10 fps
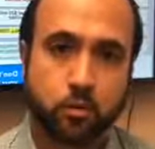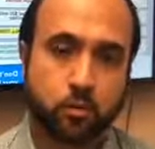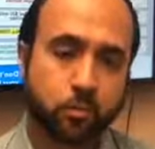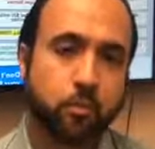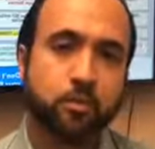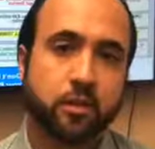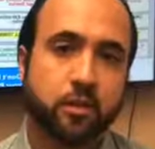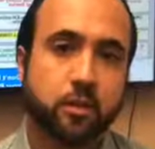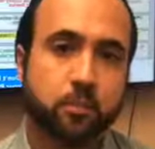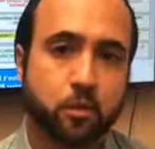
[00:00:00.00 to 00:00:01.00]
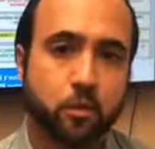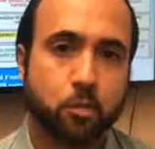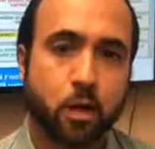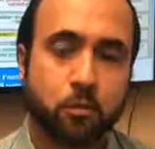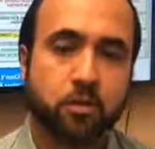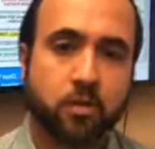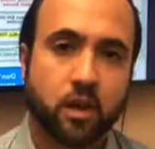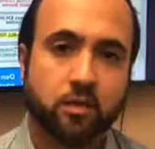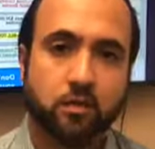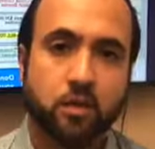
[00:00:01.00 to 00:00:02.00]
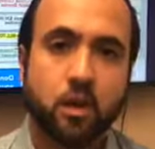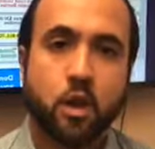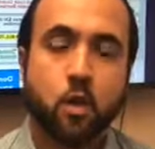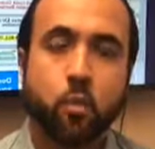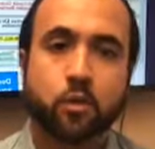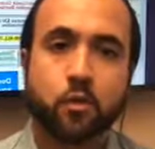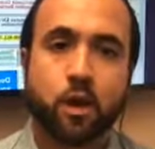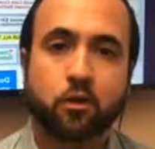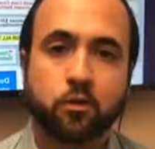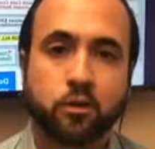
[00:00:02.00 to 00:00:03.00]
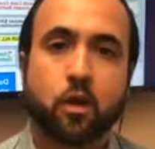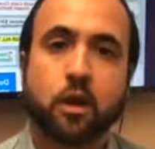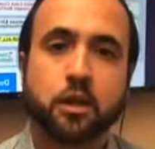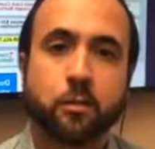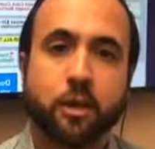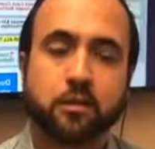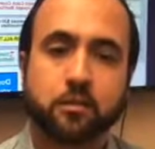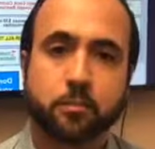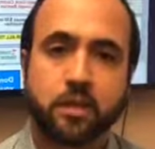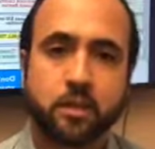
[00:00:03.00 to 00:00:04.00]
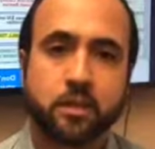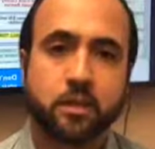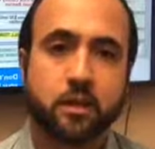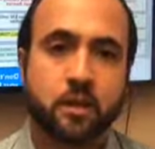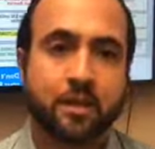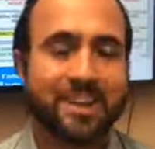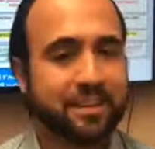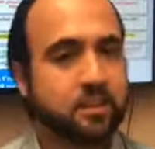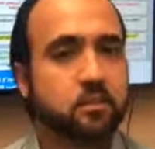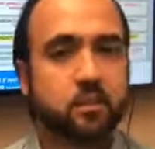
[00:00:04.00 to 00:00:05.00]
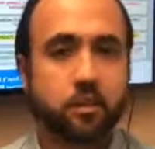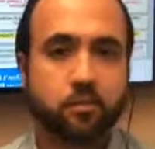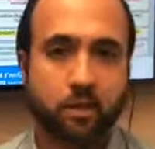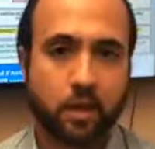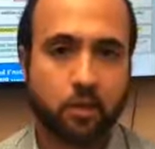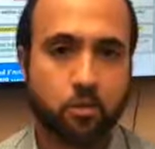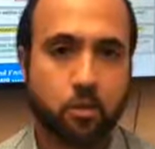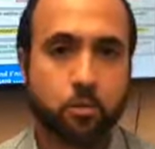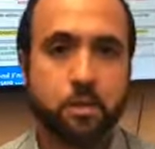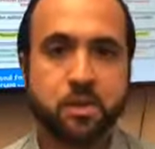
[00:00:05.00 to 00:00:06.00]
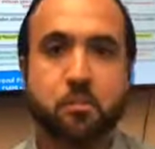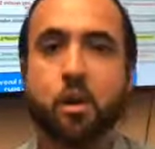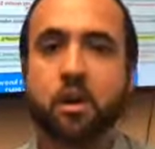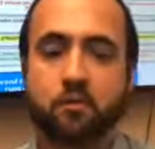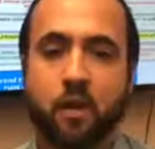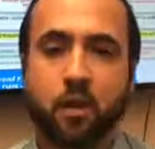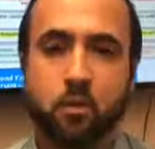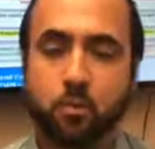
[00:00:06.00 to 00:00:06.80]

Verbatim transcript: when people say they appeal their property taxes, what they're actually talking about is appealing not the assessed value, but the market value.